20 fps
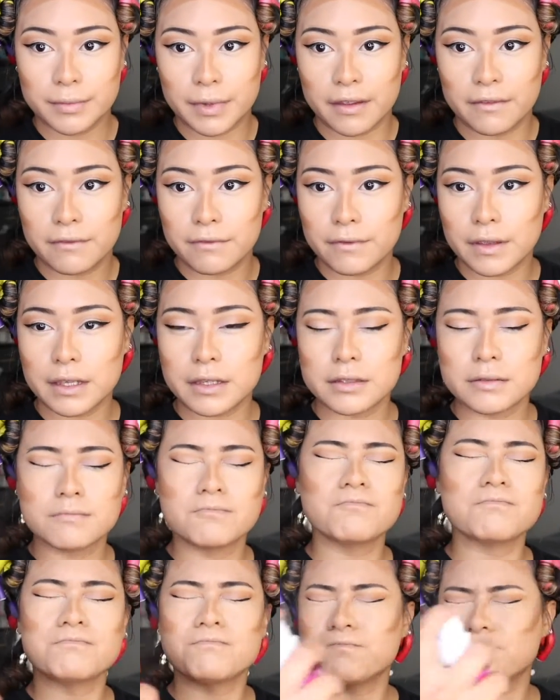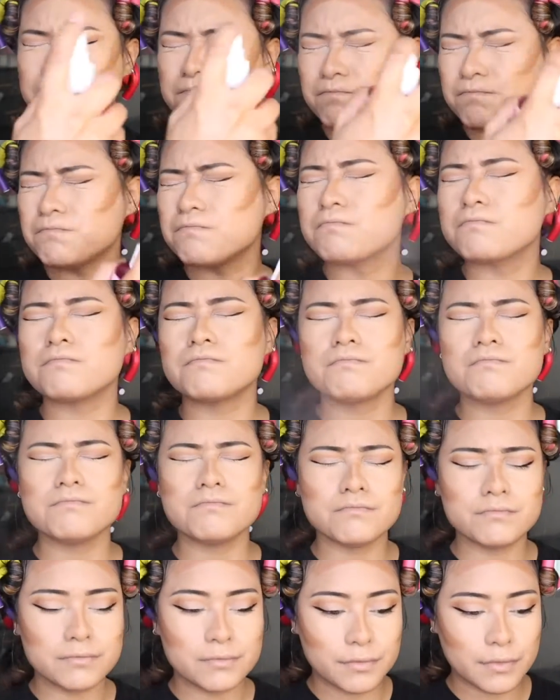my face
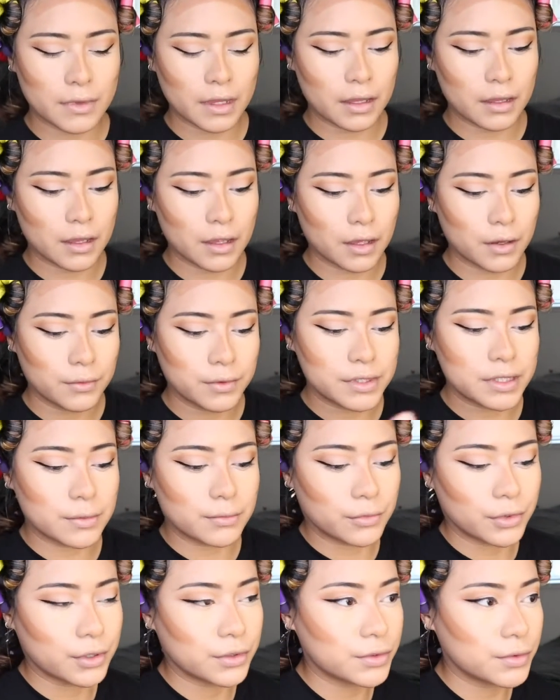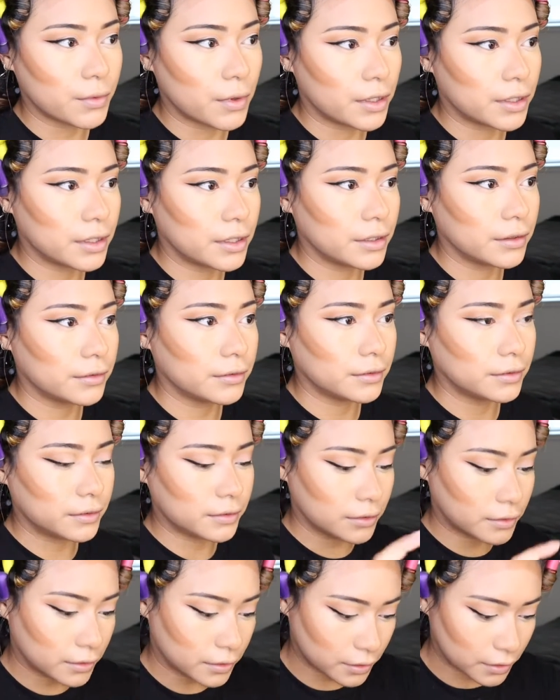with some rose water.
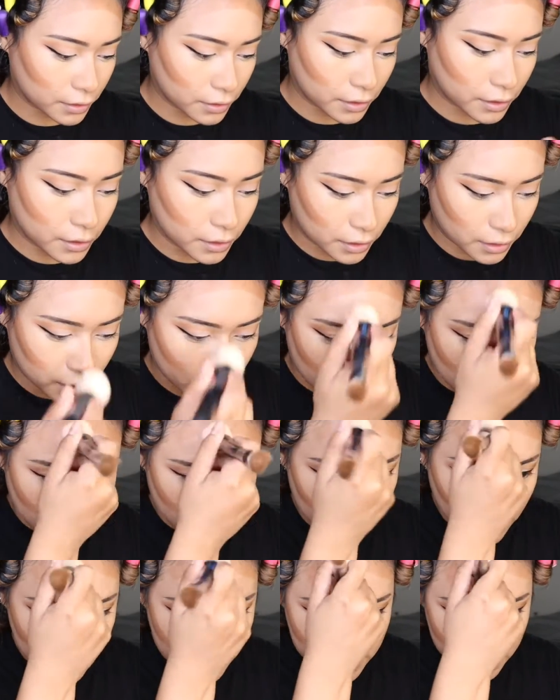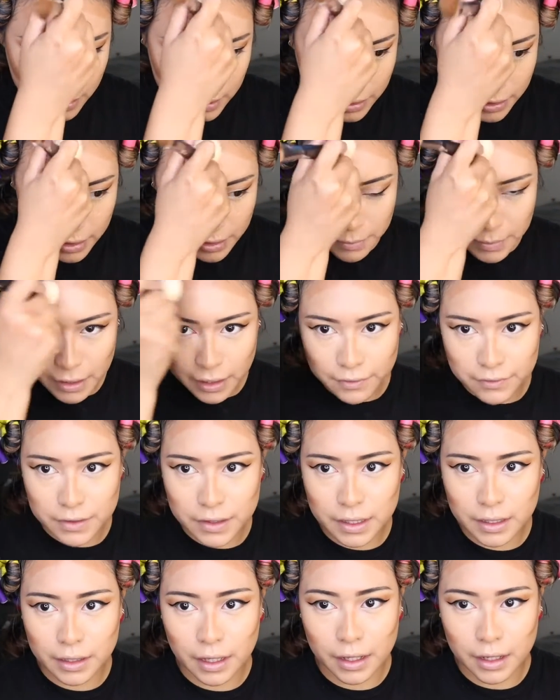Constantly keeping
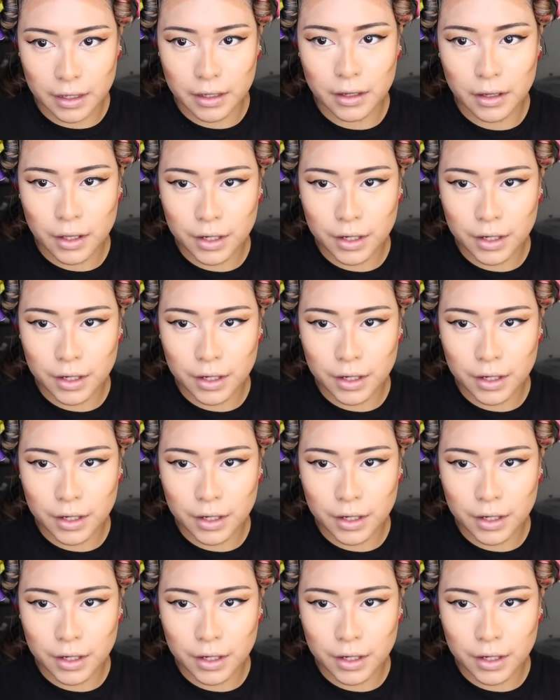everything like